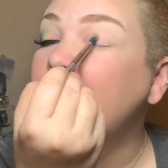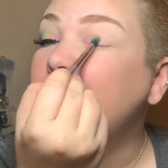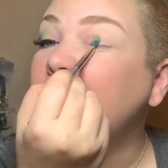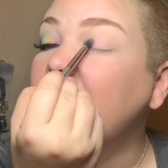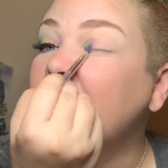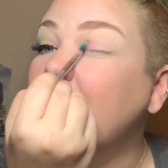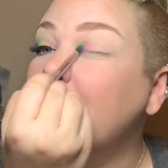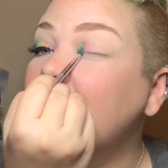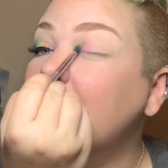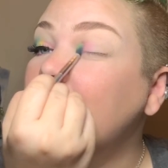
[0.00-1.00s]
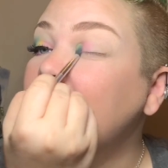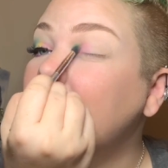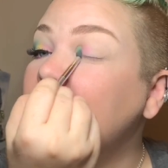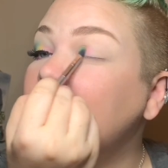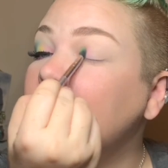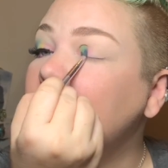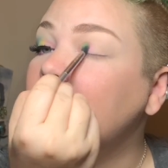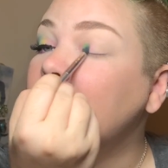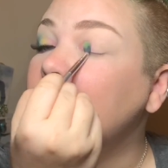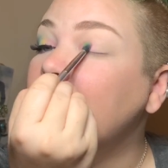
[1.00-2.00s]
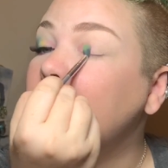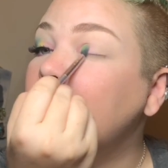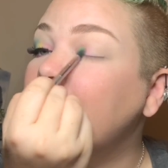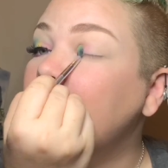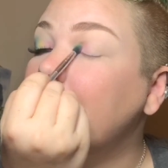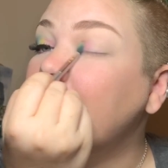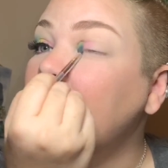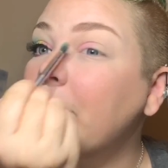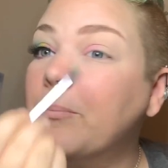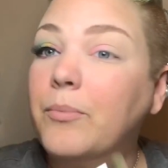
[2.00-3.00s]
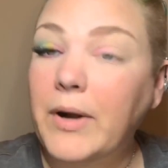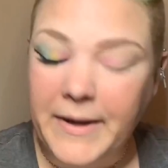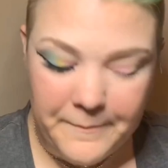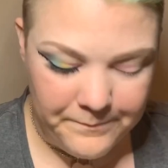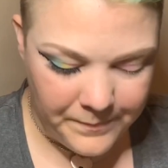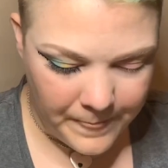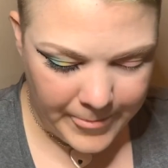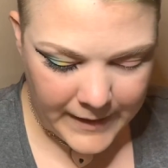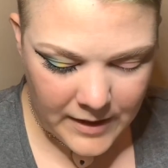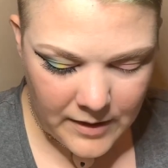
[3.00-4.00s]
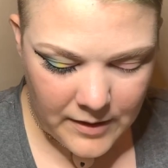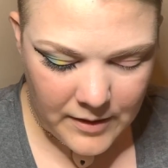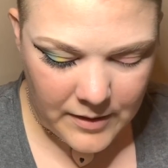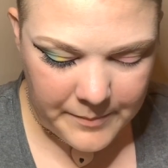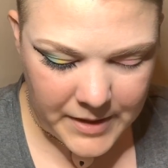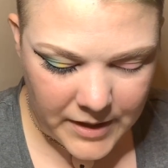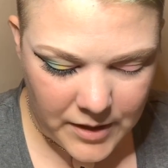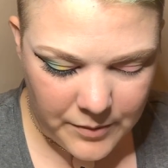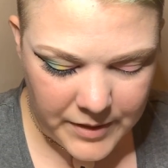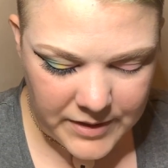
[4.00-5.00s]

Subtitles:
build it up a little bit because I want it to be kind of bright. I'm gonna go